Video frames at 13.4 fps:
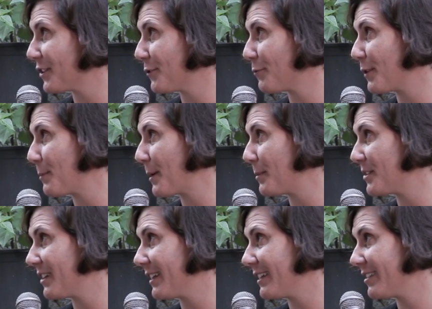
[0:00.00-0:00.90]
that have
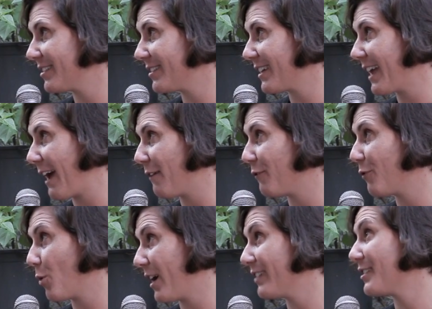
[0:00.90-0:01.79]
republished this have
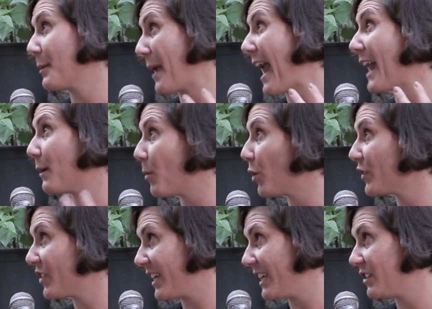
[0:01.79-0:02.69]
quite some
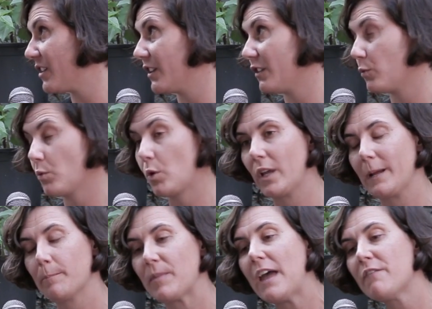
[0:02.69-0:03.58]
animosity to this ruling.
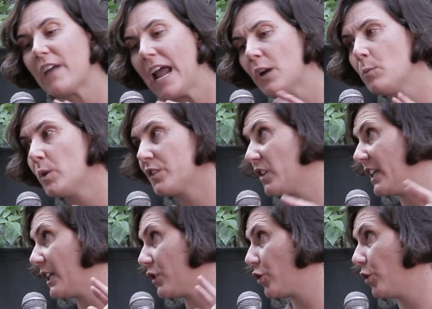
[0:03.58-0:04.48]
They have animosity
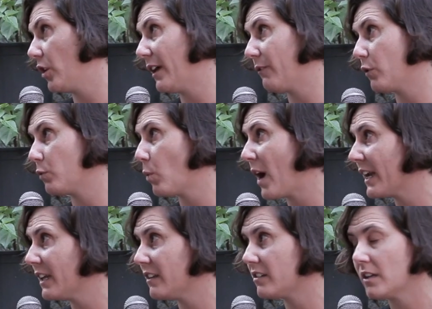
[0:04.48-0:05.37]
at two levels. One
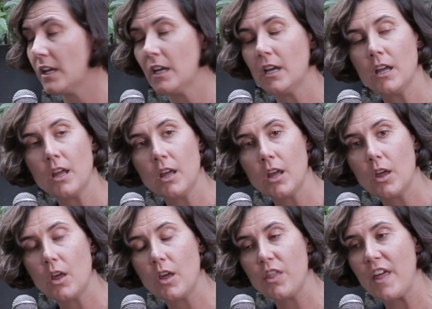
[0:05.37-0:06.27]
is
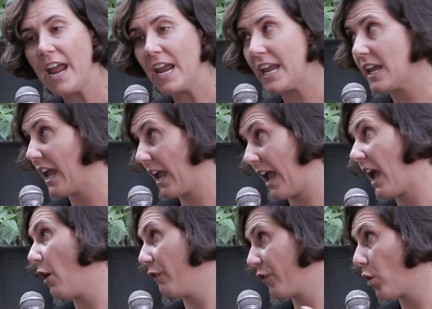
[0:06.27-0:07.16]
they,
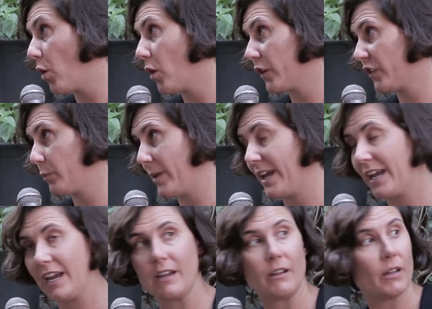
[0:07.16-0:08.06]
of course,
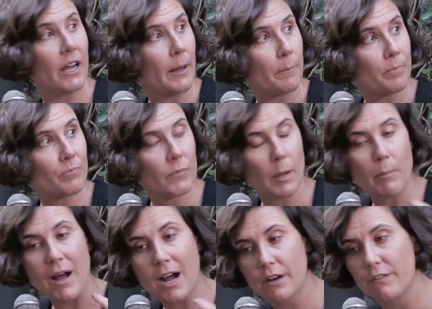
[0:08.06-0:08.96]
being um,
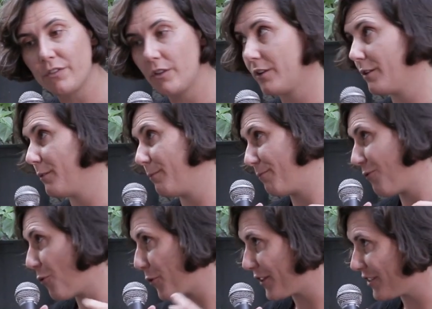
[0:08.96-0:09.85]
part of the
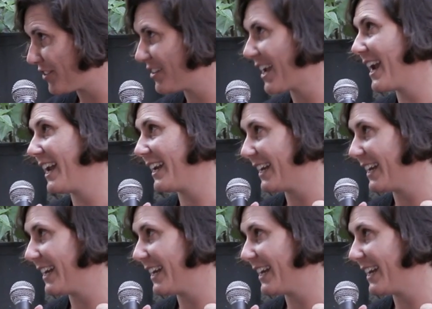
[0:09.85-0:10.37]
Fourth Estate,